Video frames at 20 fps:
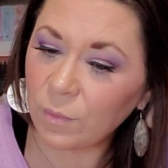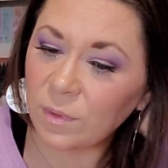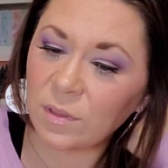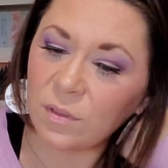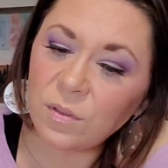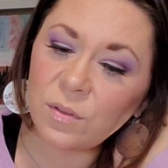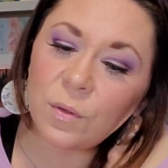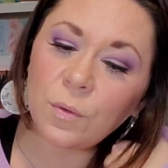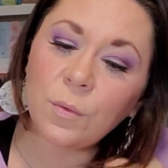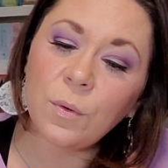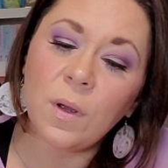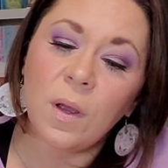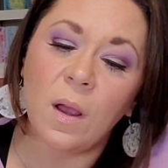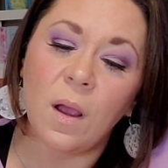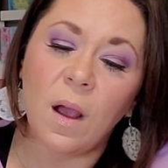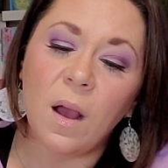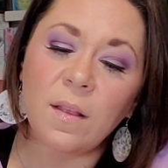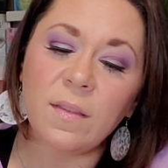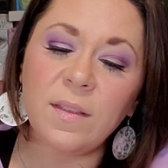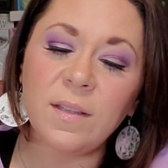And so
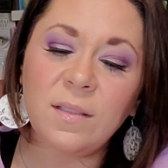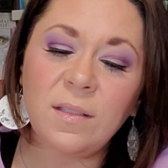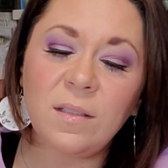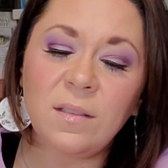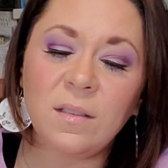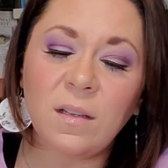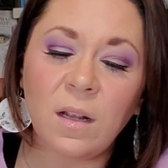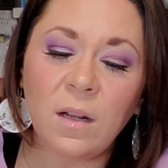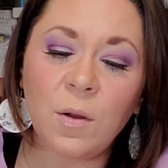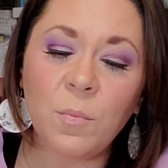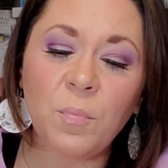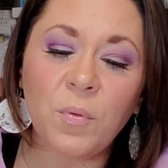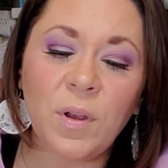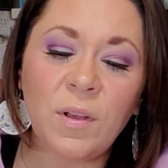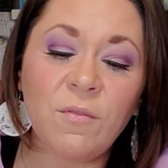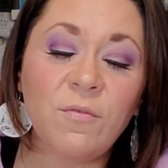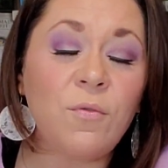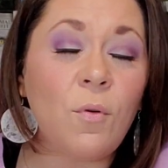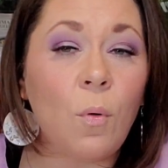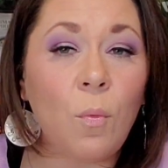this is going to bring
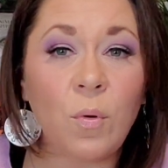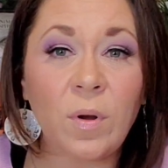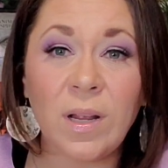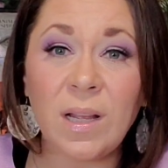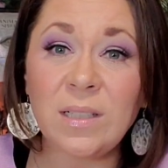forward